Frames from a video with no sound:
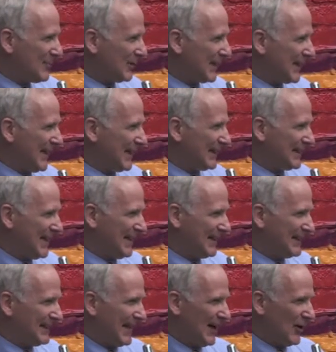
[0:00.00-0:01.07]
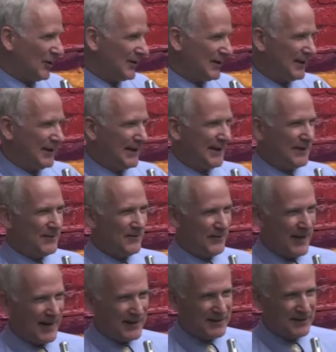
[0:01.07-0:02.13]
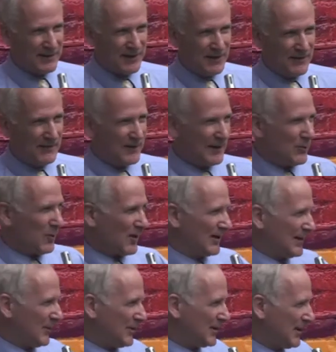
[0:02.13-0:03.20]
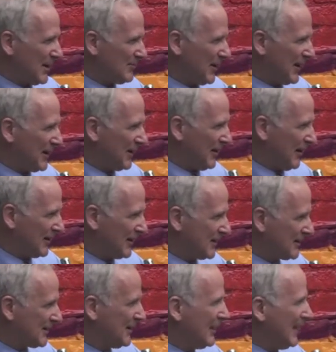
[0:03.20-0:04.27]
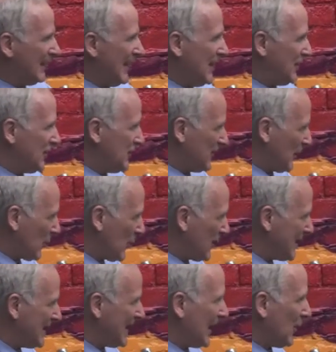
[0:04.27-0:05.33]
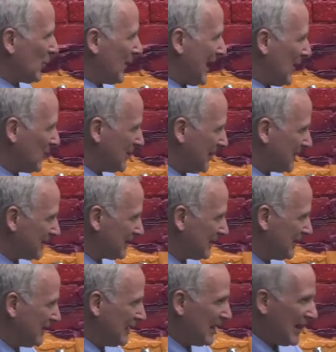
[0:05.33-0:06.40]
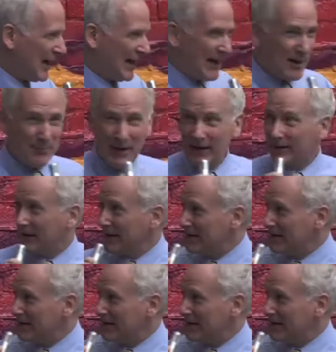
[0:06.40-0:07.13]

able to get it taken down in advance of the work that was done by the artists. Thank you for working around it. Uh, but